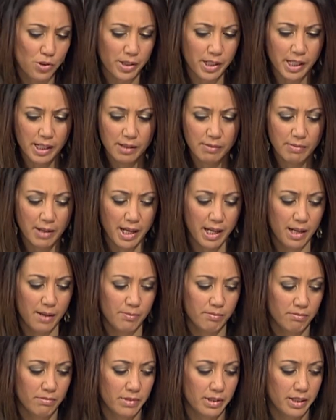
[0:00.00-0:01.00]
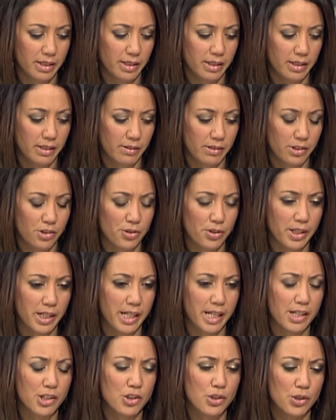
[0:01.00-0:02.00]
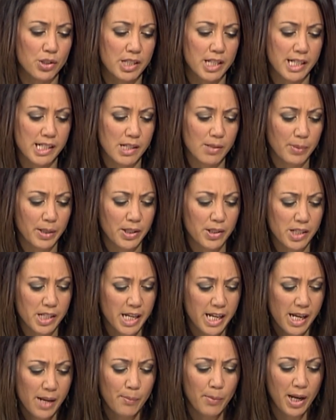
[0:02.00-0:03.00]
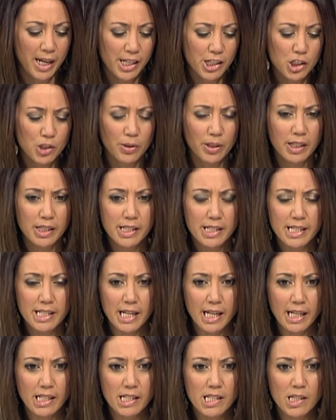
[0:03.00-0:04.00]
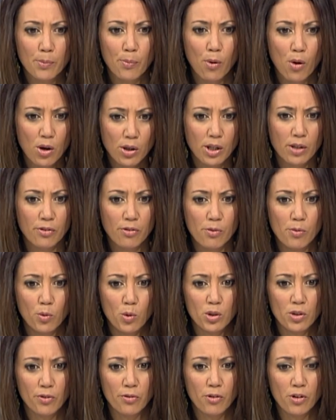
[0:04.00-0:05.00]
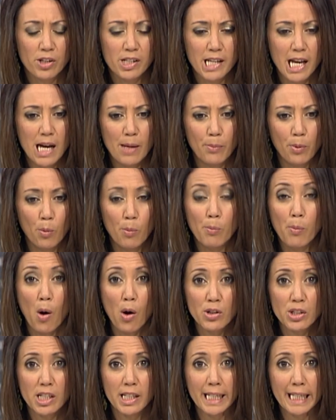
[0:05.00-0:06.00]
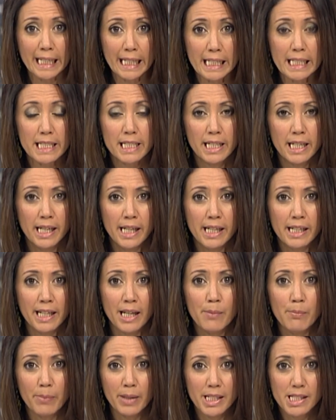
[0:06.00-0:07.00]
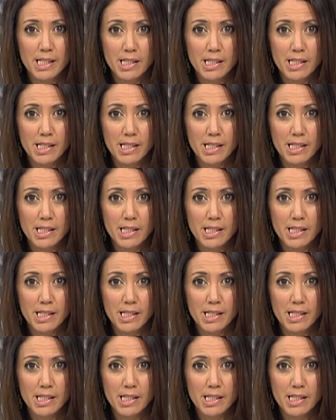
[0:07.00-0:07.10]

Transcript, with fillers: tricky um, uh, tricky issues, doesn't it? Because by issuing consents, the product from water, for example, bottling it, can be